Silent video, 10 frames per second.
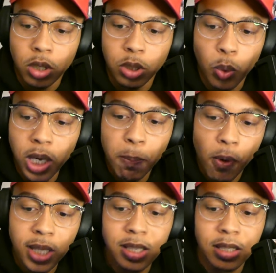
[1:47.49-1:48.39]
20
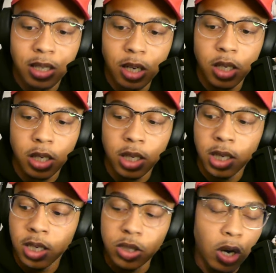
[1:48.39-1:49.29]
points is good.
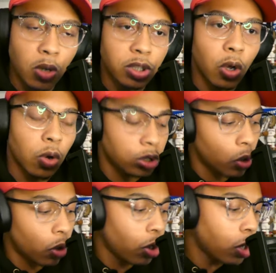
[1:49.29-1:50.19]
You know, so
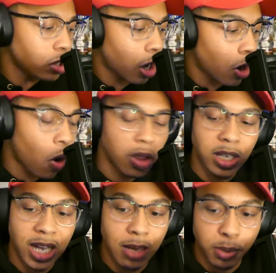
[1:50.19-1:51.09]
kudos to her on the
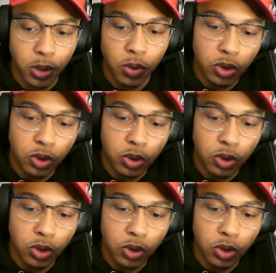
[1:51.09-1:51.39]
debut.